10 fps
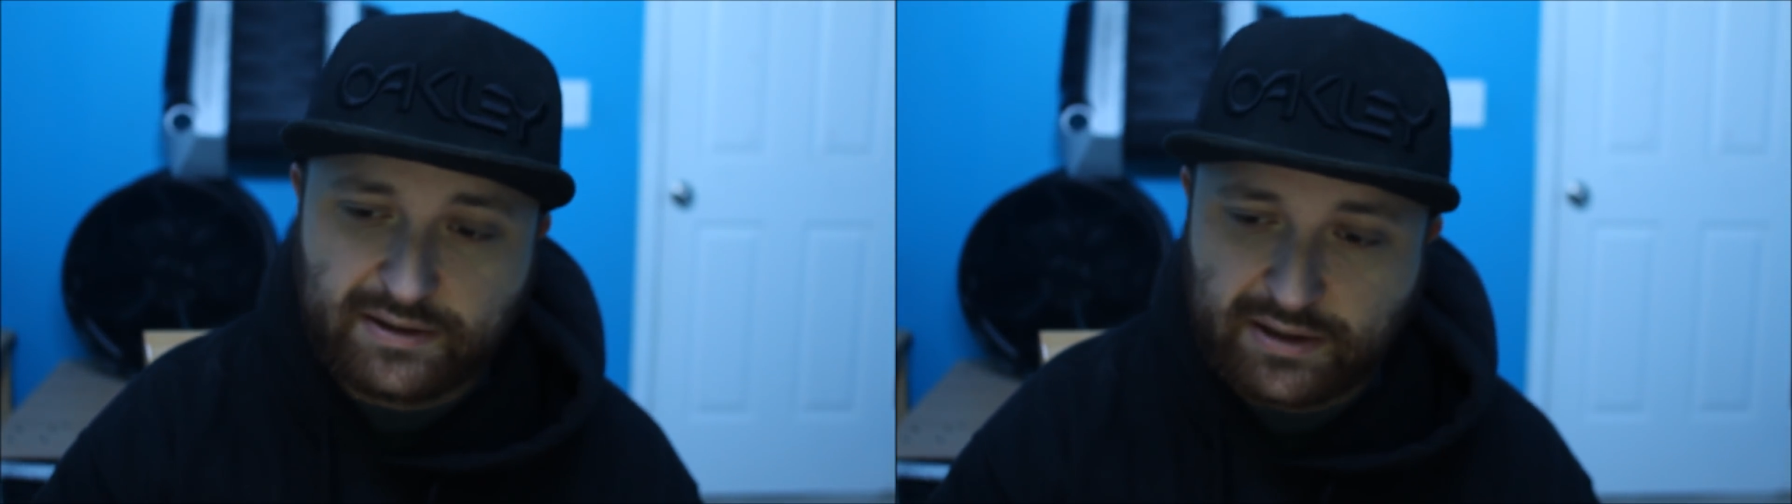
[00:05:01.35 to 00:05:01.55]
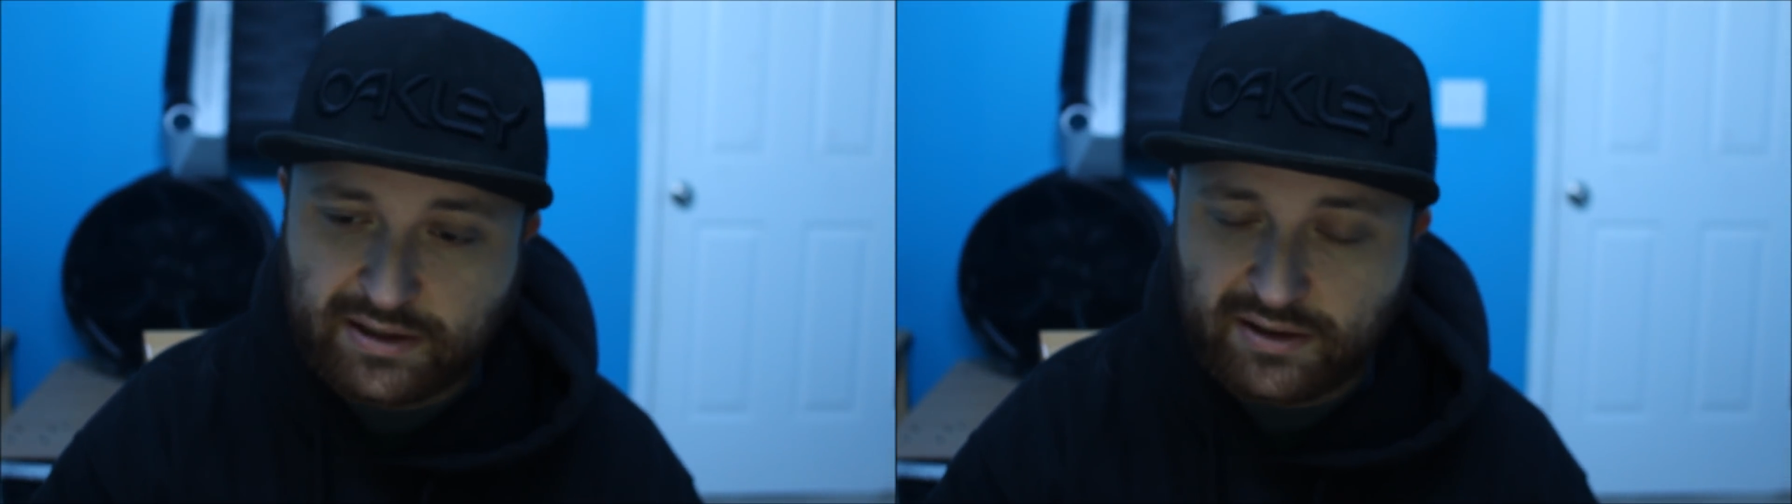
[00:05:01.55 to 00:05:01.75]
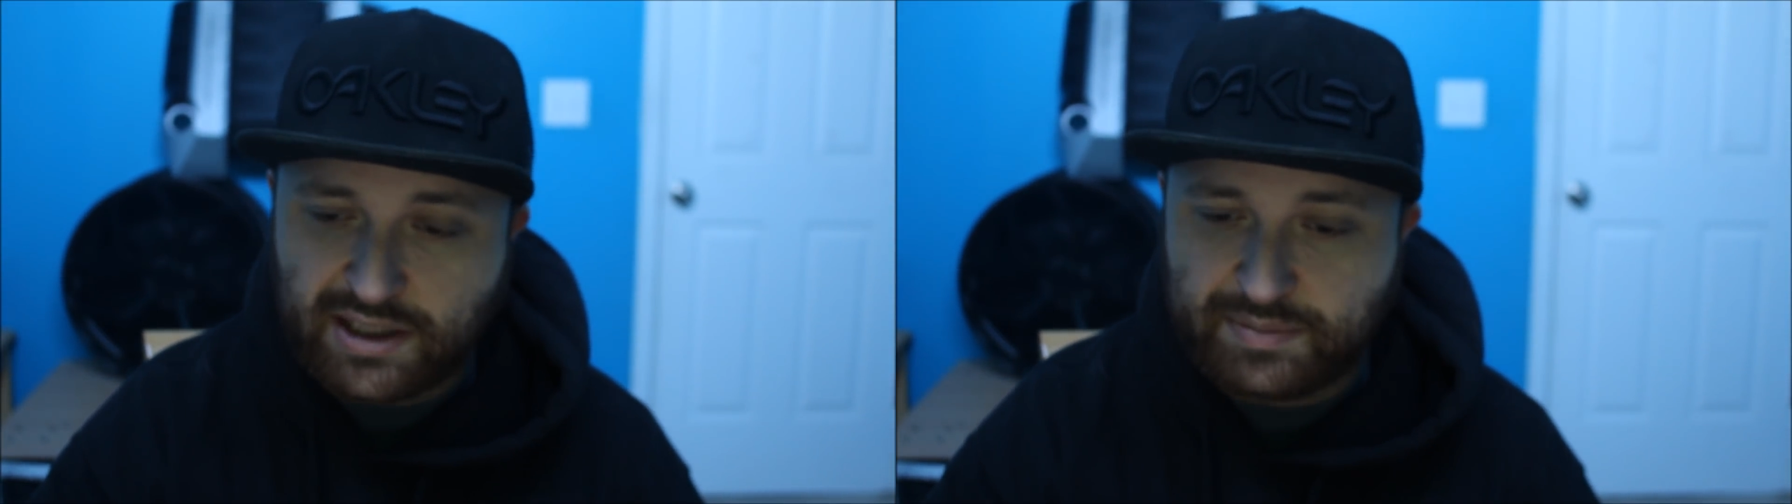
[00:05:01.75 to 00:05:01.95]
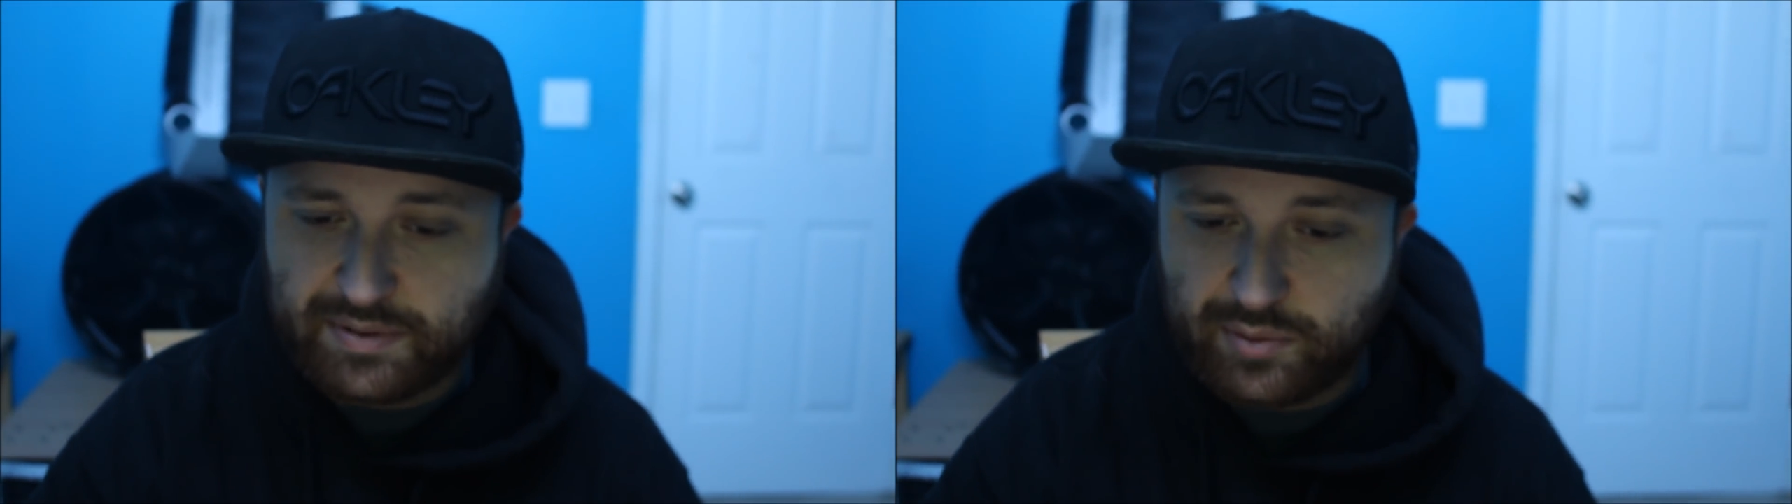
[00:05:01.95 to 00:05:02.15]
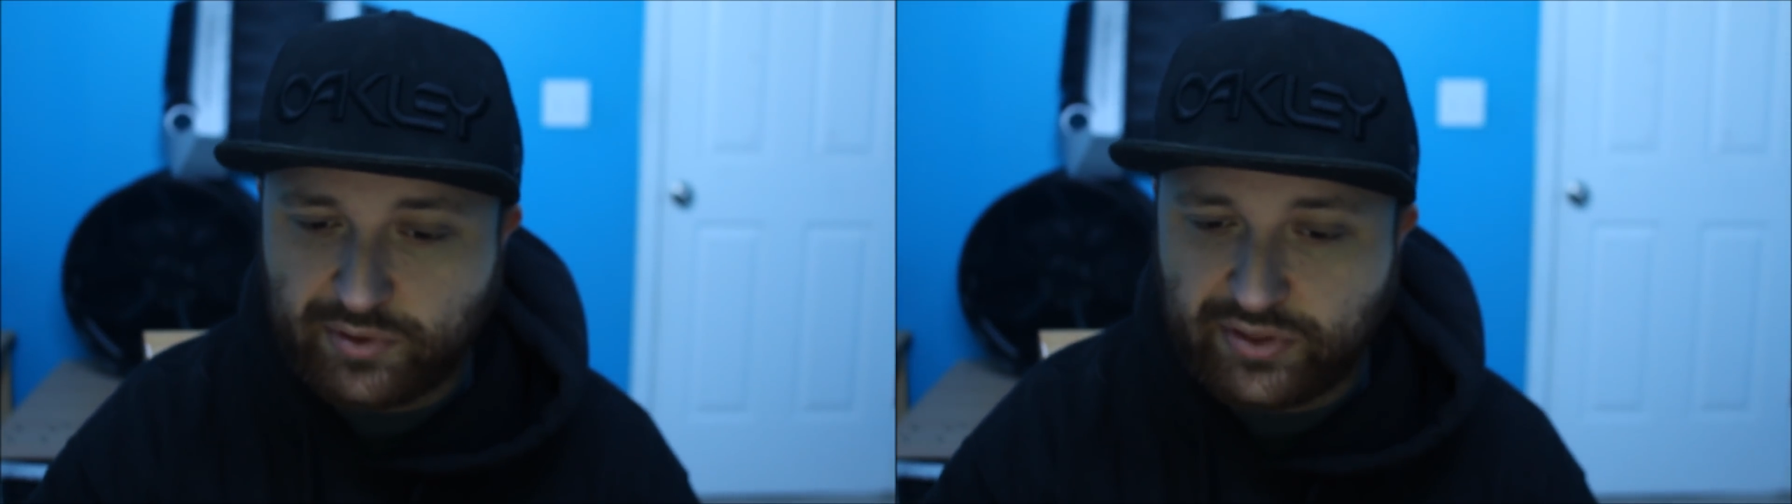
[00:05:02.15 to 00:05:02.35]
And a lot of
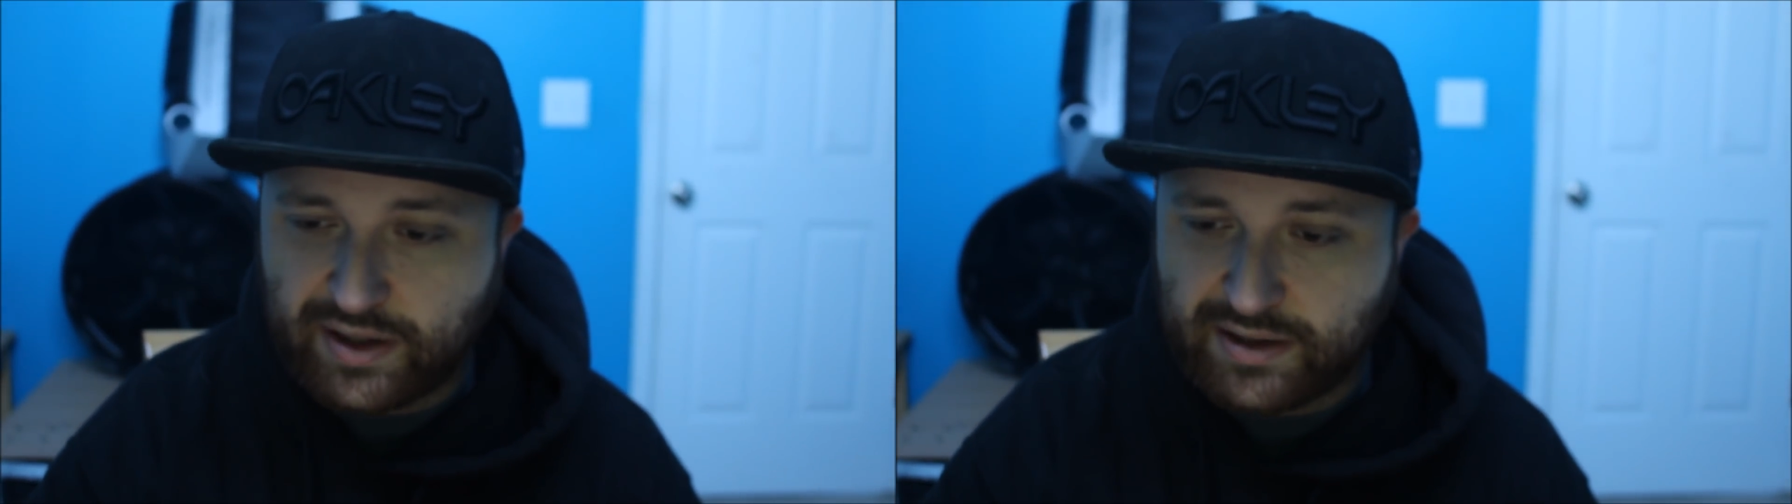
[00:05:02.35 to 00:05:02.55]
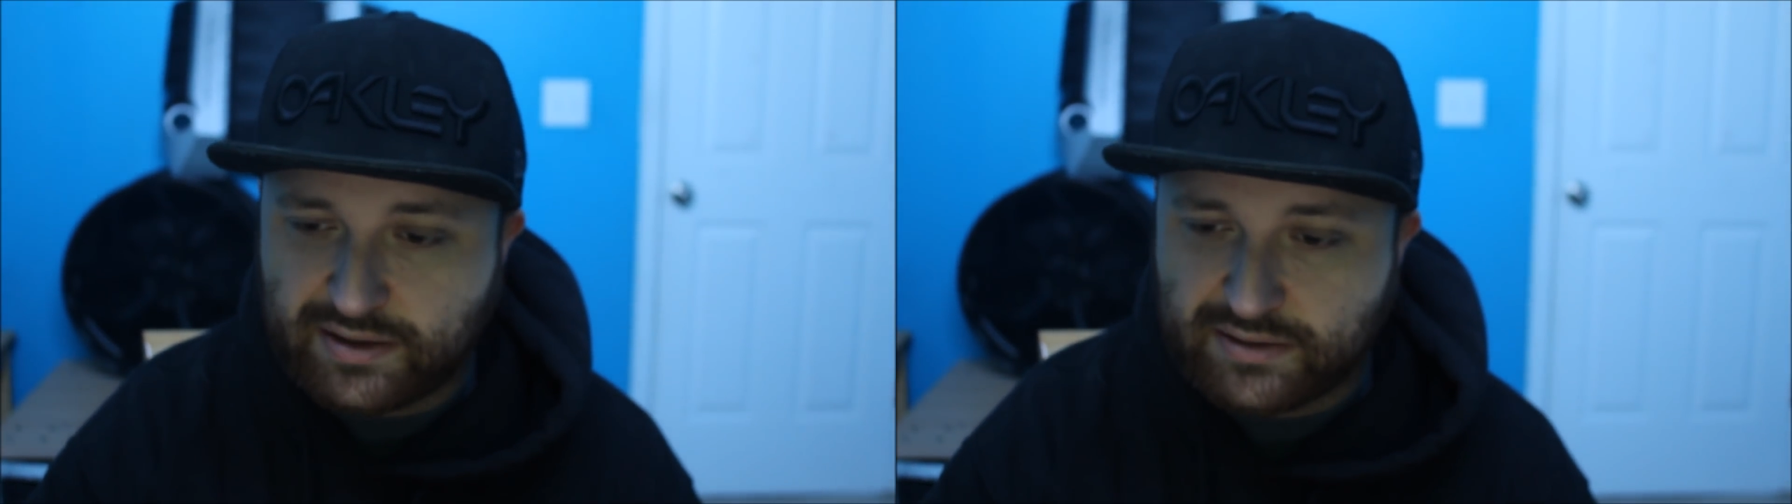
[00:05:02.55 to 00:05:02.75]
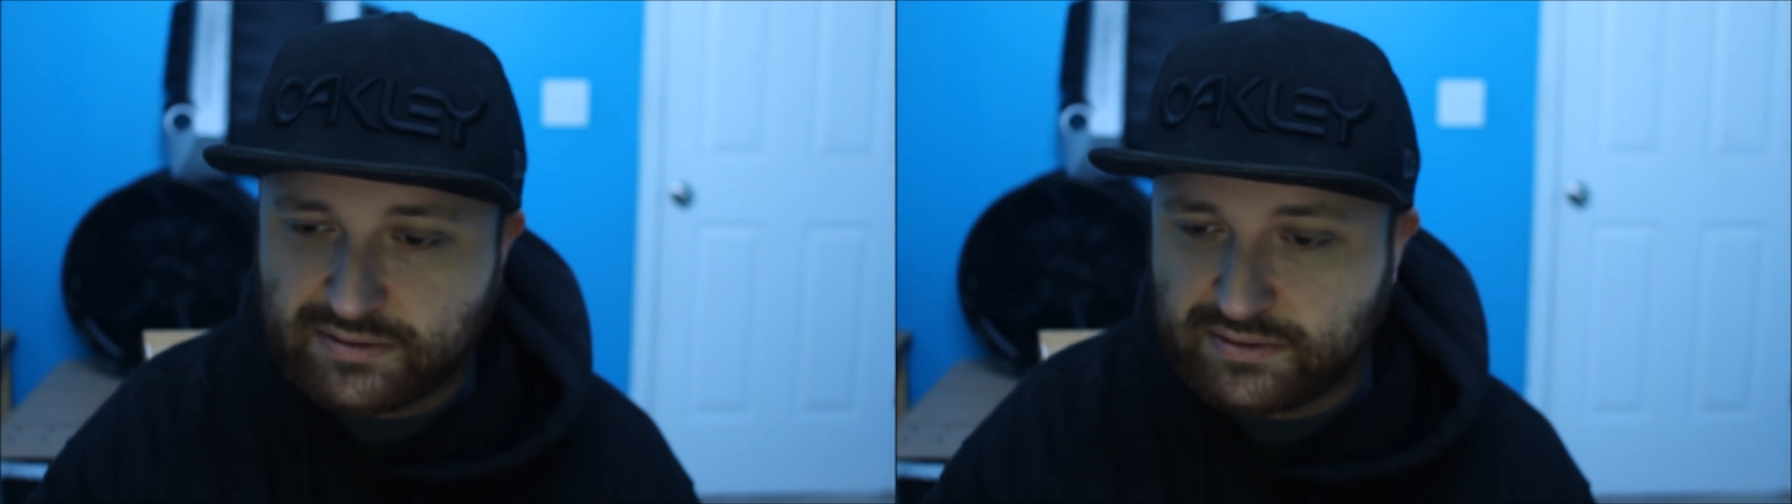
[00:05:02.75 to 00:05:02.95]
people think